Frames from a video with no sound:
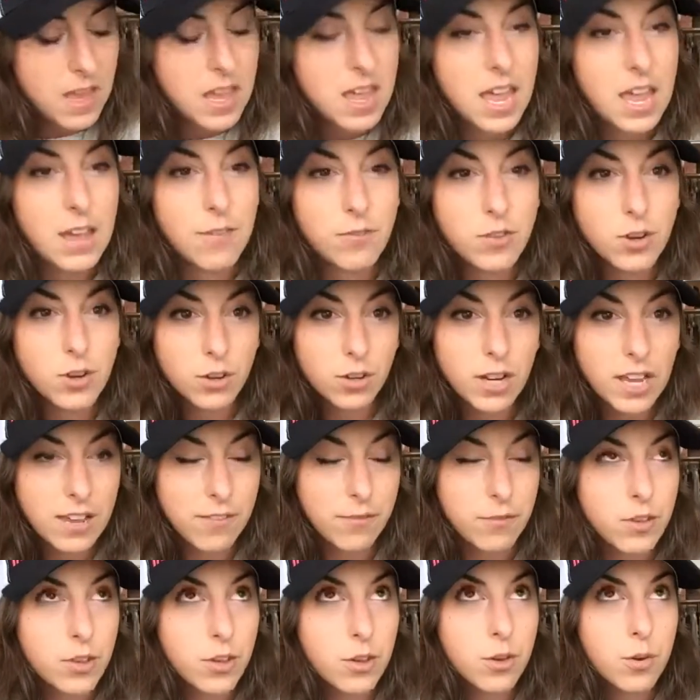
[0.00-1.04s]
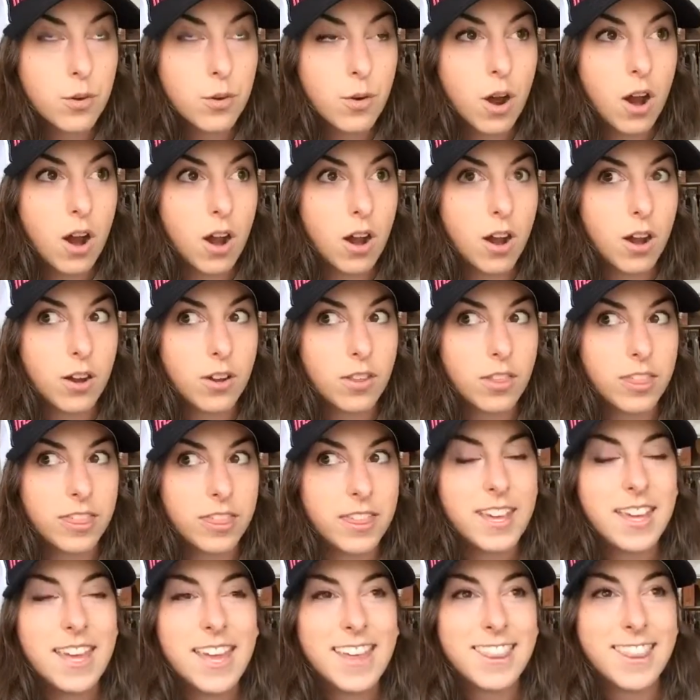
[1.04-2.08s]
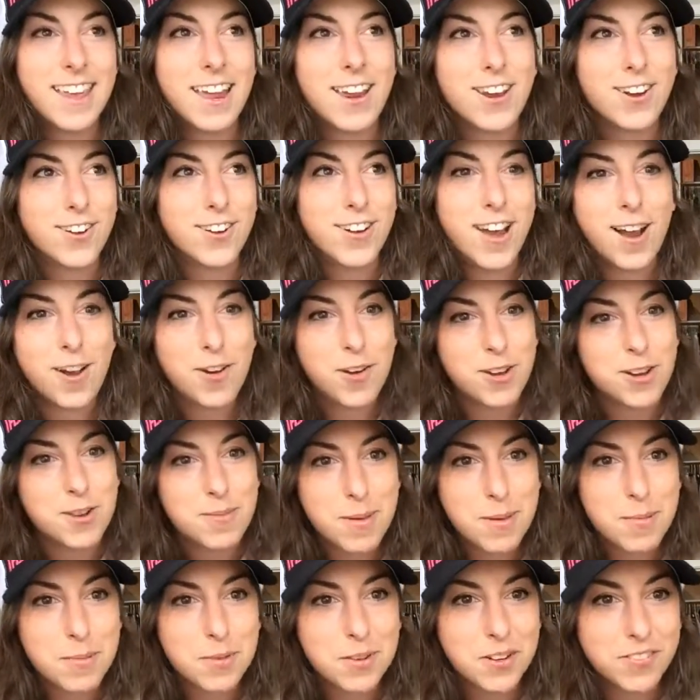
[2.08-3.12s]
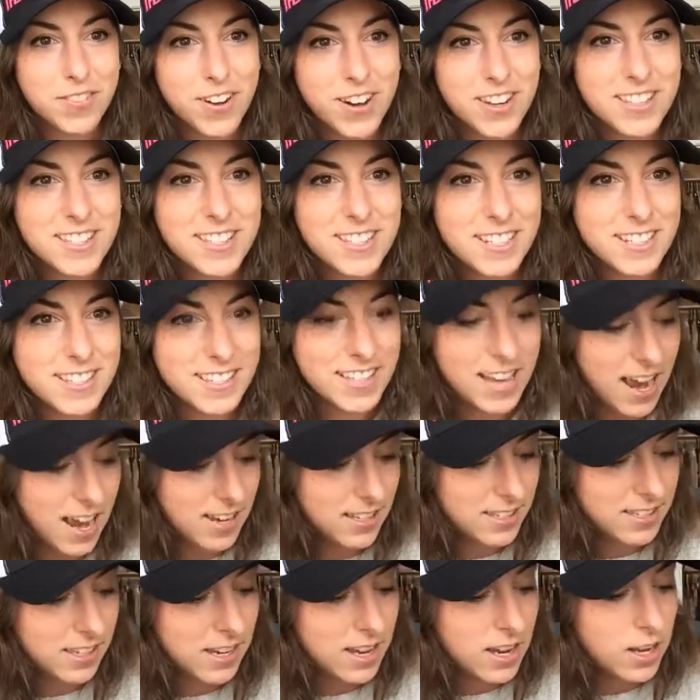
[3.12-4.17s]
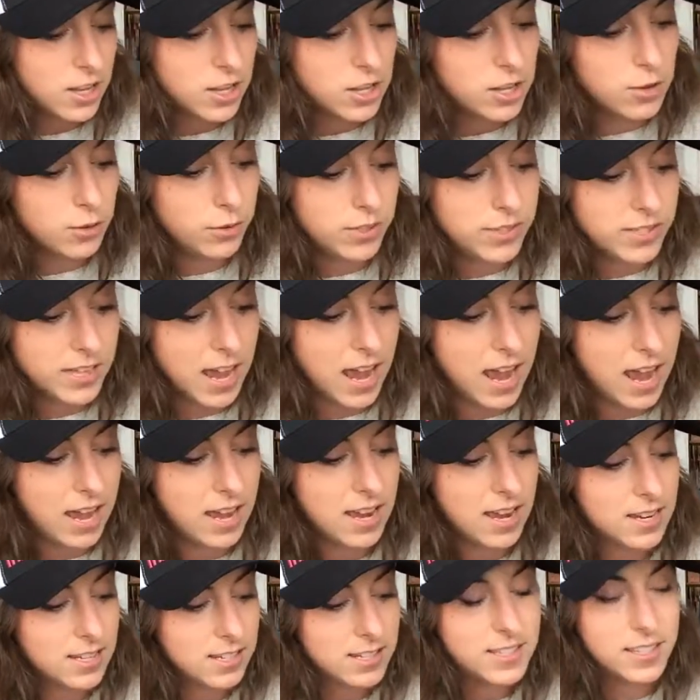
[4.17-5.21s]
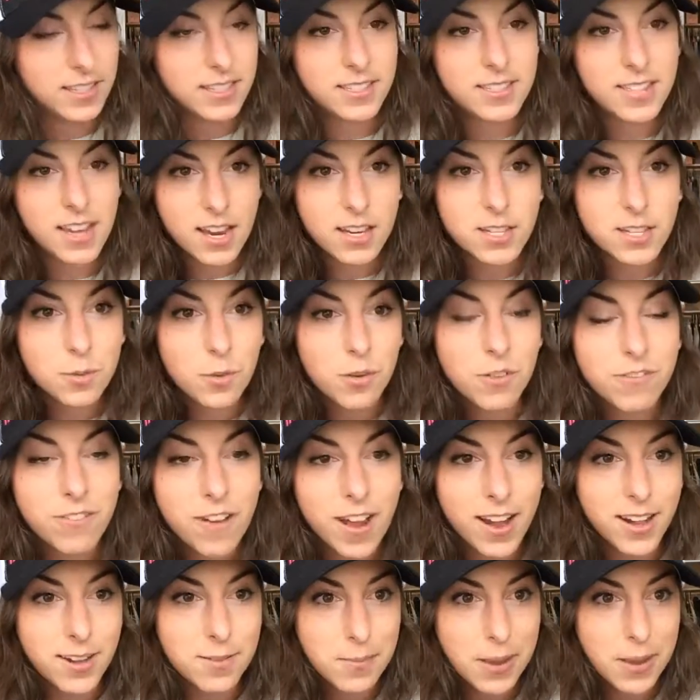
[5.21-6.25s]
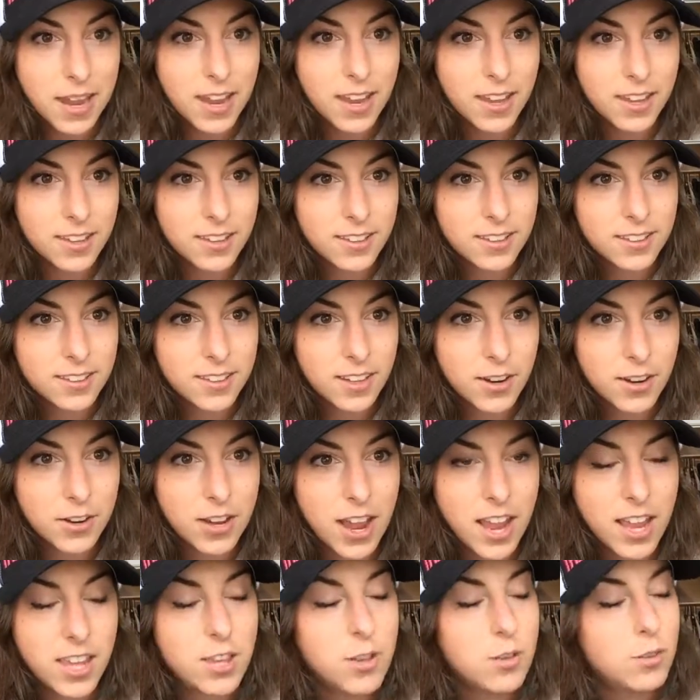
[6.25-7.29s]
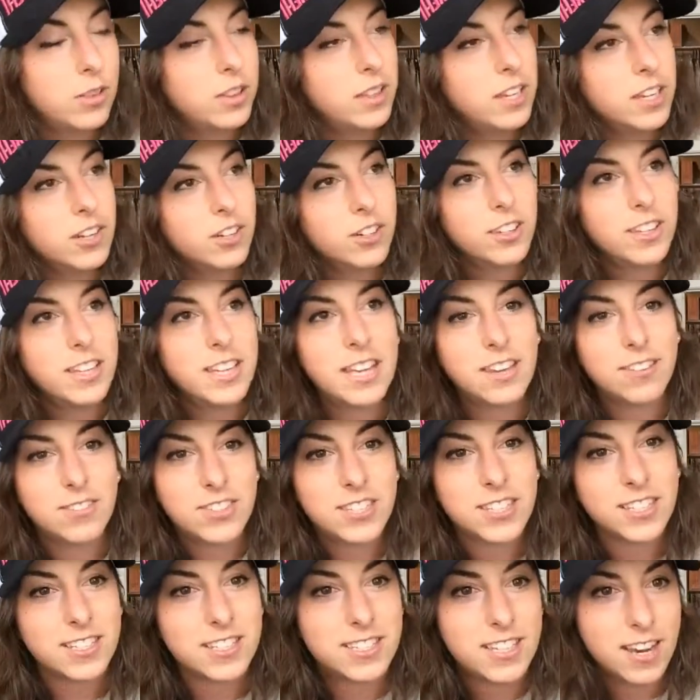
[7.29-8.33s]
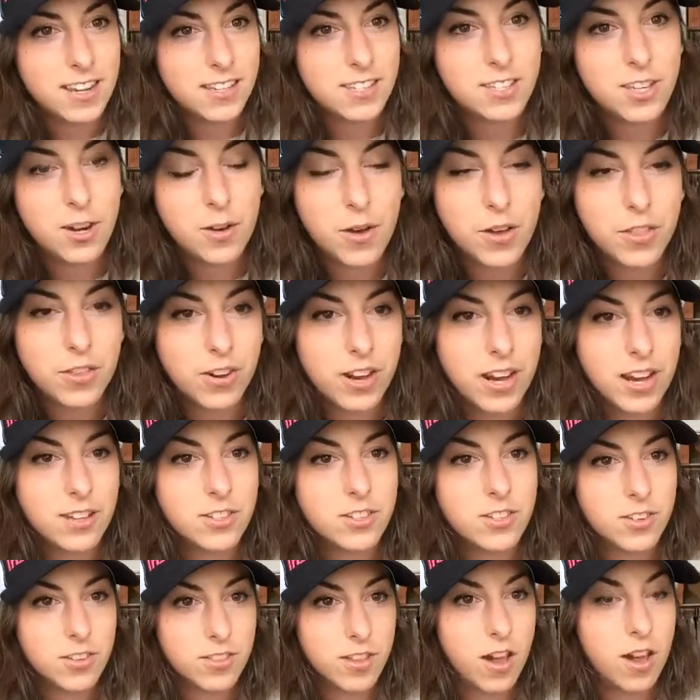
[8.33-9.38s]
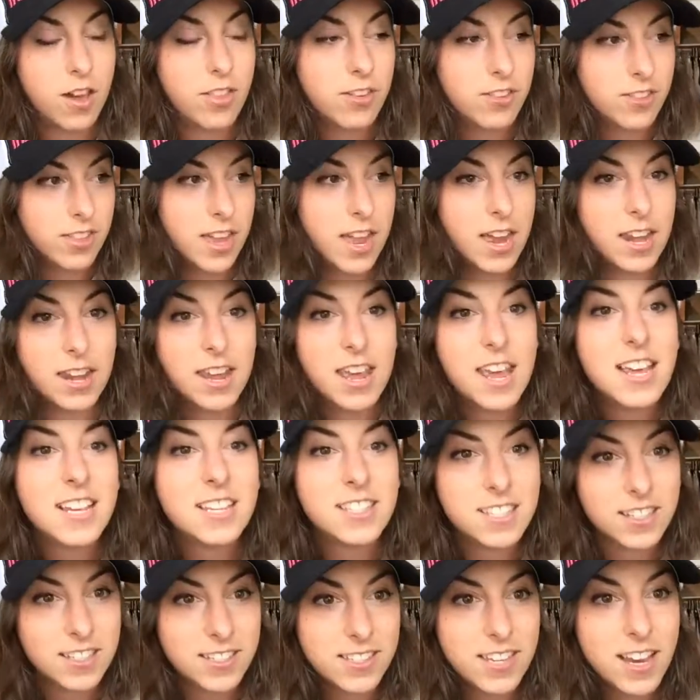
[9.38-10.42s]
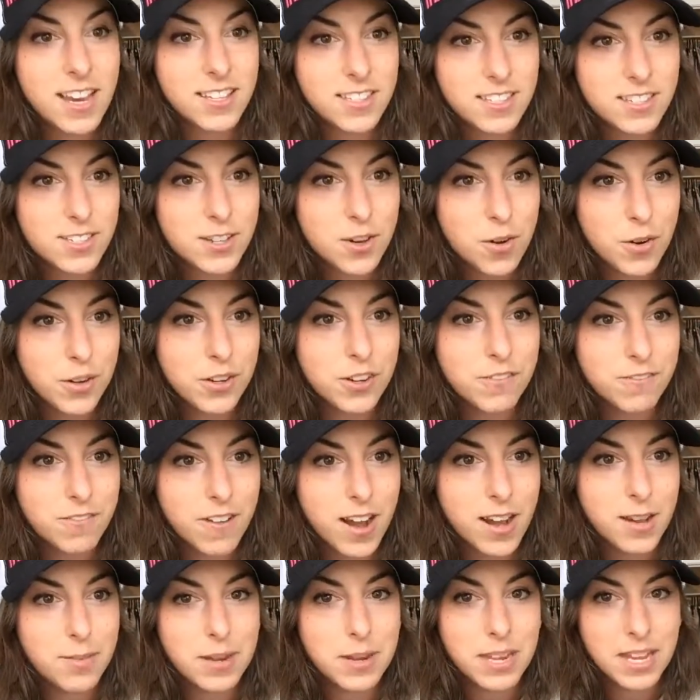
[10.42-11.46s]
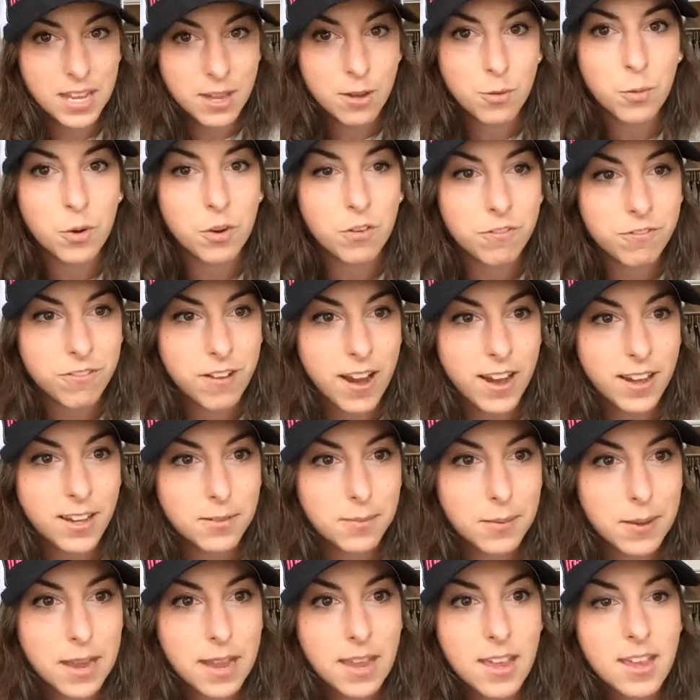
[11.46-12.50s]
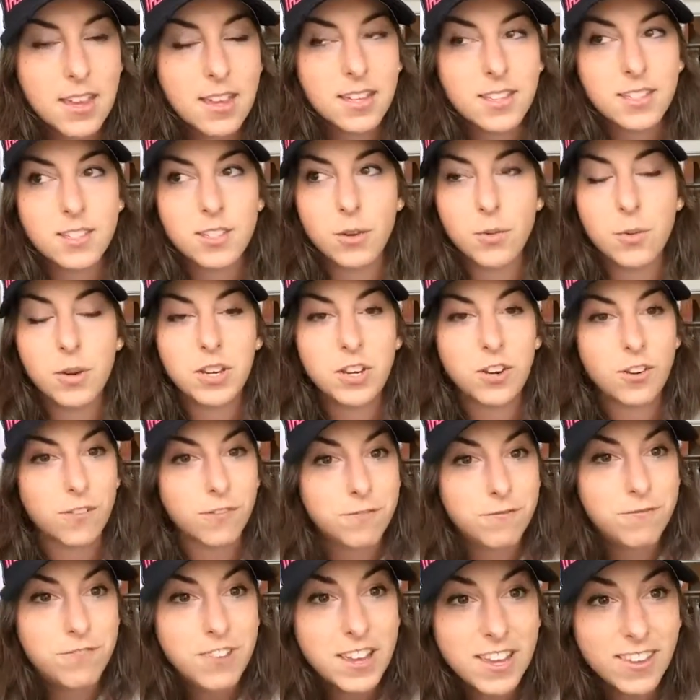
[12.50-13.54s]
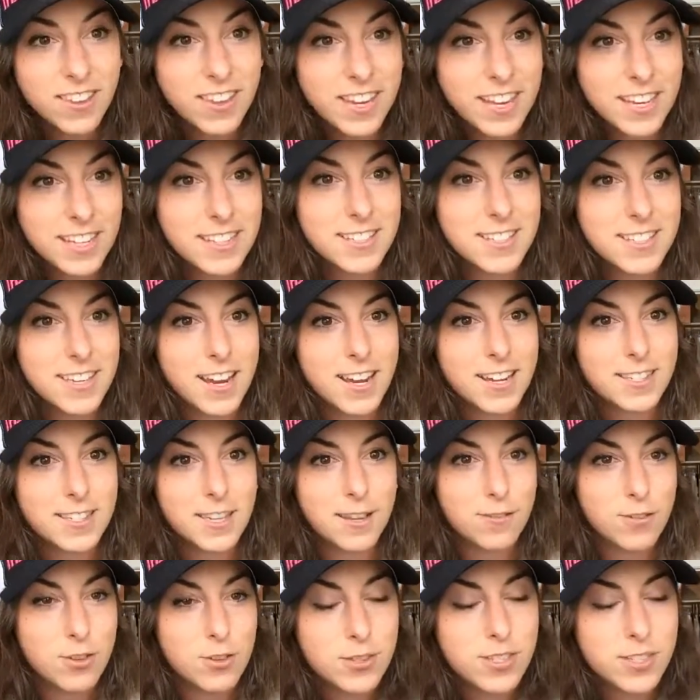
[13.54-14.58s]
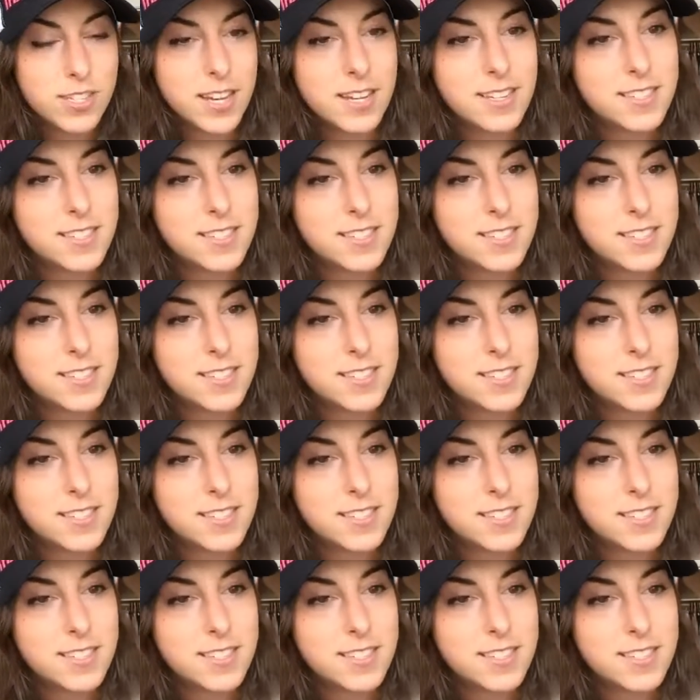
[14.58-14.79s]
if you are thinking that you're not going to be able to find success, you say, success will find me. Okay, you literally give success no other answer other than success is going to find me. It will find me. So when you're feeling indecisive, you say